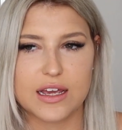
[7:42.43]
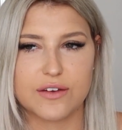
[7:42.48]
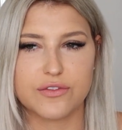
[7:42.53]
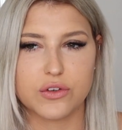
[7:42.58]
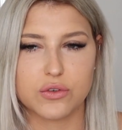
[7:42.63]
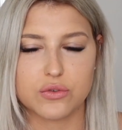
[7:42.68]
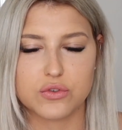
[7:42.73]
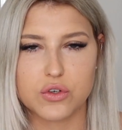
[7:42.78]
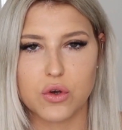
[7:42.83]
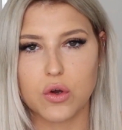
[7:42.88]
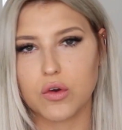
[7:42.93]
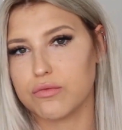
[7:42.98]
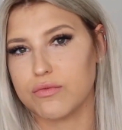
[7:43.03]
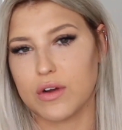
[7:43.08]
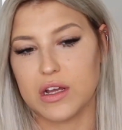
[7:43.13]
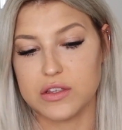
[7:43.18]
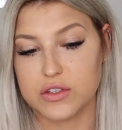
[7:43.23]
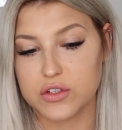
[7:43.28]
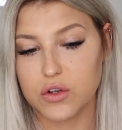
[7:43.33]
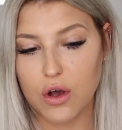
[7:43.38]
If your dog
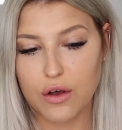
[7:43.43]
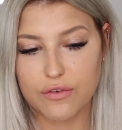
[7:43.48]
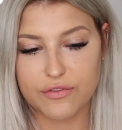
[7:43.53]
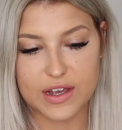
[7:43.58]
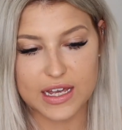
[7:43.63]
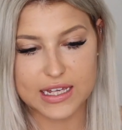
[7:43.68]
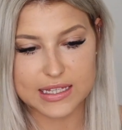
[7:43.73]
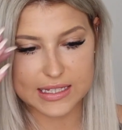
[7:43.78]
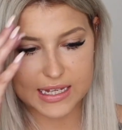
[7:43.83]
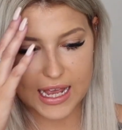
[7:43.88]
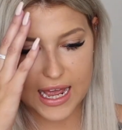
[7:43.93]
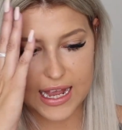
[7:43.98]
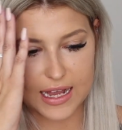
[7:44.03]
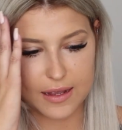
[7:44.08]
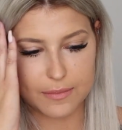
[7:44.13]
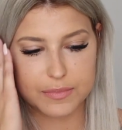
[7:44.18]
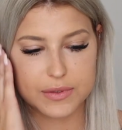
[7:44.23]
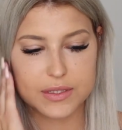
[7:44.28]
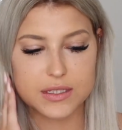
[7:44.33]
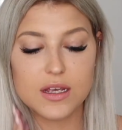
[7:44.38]
runs off, it
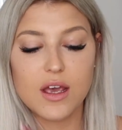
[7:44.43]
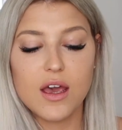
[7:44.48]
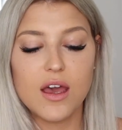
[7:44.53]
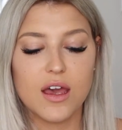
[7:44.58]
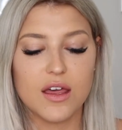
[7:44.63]
escapes,